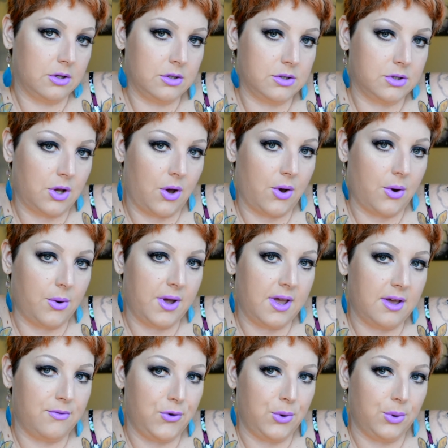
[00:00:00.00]
So
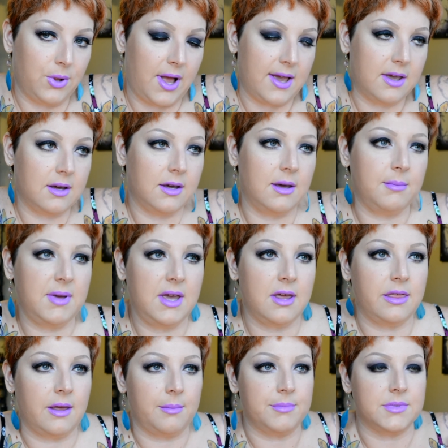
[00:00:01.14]
if you like it, give me a
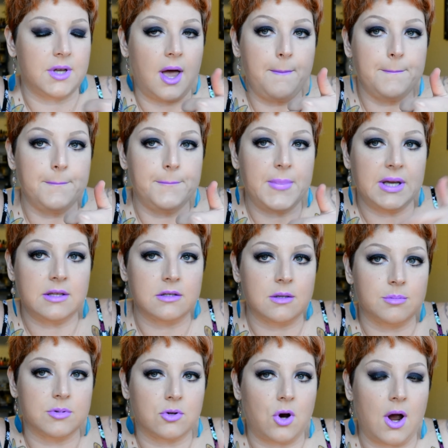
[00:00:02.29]
thumbs up and
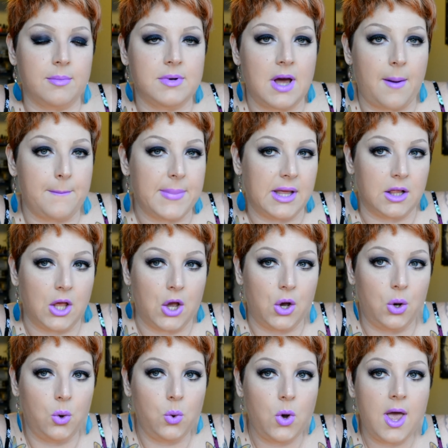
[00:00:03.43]
subscribe down
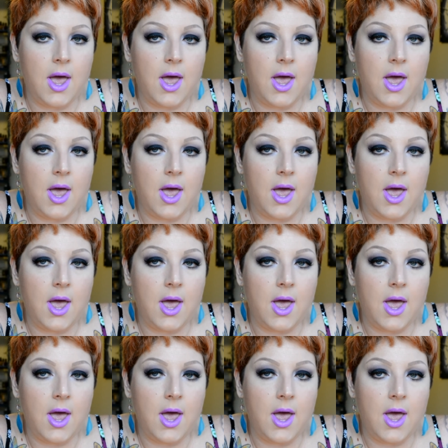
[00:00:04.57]
below,